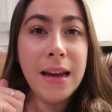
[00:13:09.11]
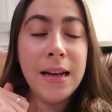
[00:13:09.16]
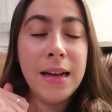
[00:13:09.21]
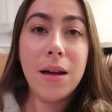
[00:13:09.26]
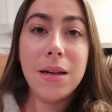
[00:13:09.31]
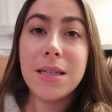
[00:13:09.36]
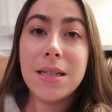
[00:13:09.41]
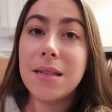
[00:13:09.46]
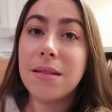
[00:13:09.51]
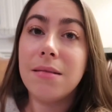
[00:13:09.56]

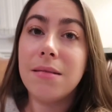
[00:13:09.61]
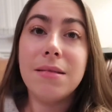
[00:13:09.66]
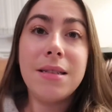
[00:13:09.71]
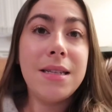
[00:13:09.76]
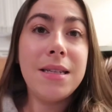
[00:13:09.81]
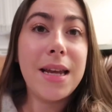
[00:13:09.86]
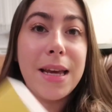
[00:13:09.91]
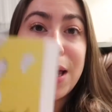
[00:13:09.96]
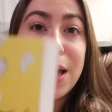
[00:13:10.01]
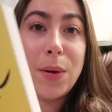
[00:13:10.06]
But
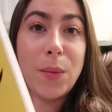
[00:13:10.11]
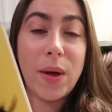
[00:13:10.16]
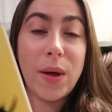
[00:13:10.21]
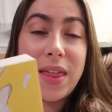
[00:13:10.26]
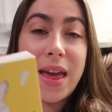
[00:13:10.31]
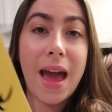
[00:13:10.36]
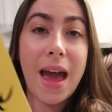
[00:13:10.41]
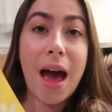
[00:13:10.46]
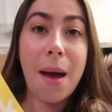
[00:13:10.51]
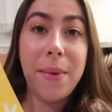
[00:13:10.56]
sticking
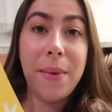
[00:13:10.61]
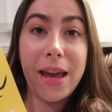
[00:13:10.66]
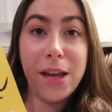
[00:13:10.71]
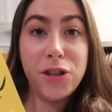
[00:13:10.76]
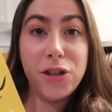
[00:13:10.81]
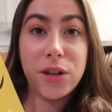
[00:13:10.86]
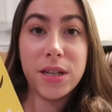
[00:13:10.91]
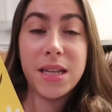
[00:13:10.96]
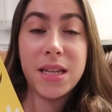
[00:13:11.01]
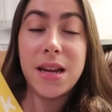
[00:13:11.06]
with it, I'm
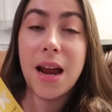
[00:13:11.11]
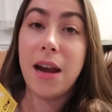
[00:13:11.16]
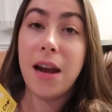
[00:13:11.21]
interested.